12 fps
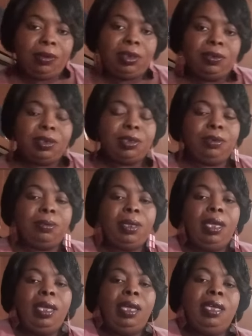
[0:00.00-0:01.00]
on YouTube
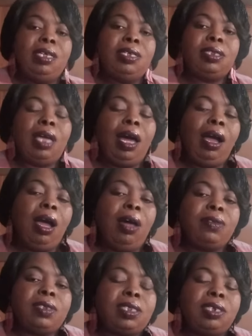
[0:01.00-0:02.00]
is I
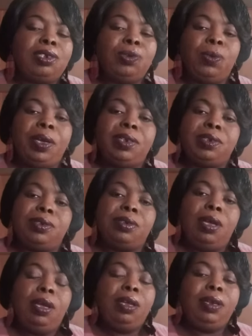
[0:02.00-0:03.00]
call the situation
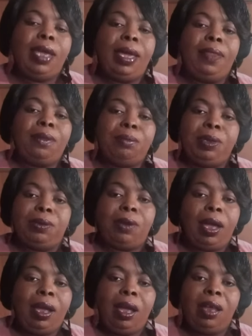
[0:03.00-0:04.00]
down the middle.
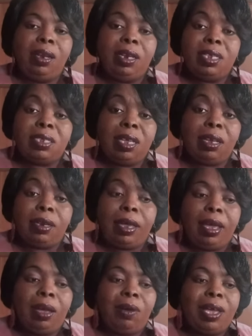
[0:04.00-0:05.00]
I call it exactly
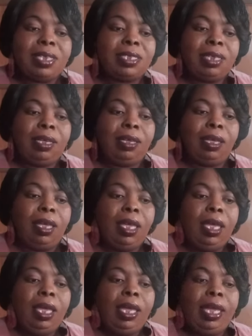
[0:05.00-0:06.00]
how I see it.
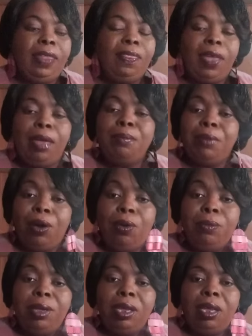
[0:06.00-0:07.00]
In that
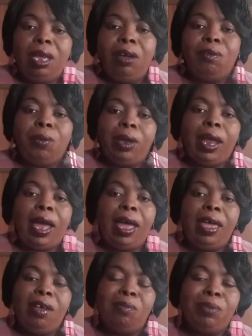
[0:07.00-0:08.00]
moment of what I
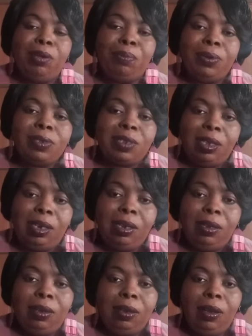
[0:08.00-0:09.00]
have been
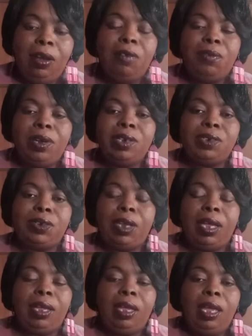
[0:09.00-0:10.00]
presented of
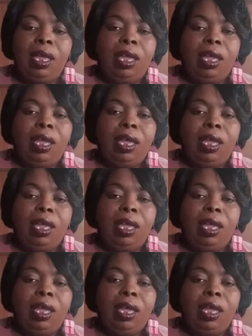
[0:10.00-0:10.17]
Regine,